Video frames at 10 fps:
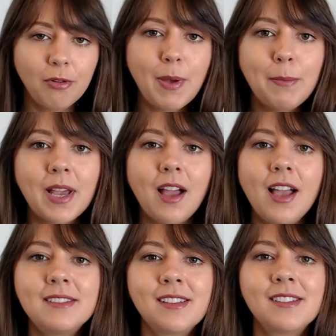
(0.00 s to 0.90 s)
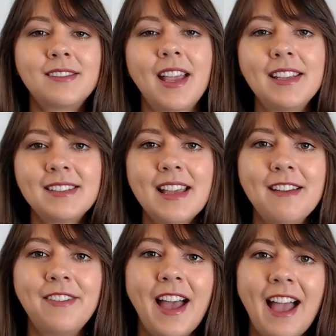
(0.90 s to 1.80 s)
So remember guys, stay
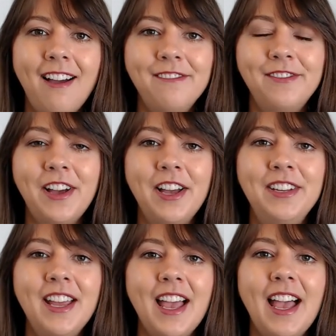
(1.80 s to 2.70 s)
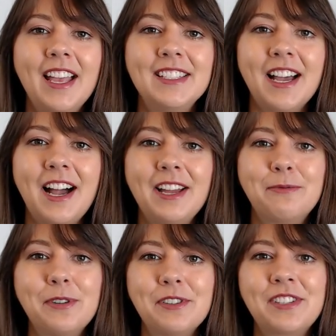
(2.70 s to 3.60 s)
safe, have fun, and
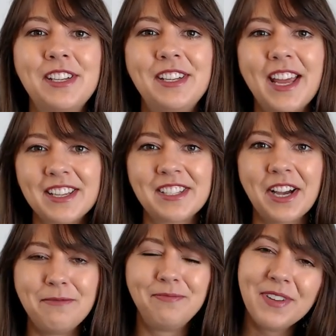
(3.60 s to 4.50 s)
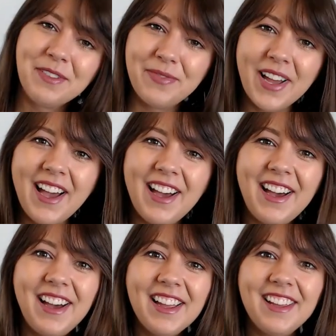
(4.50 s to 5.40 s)
I will see you next time.
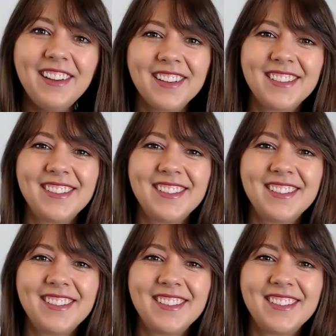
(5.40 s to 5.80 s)
Bye!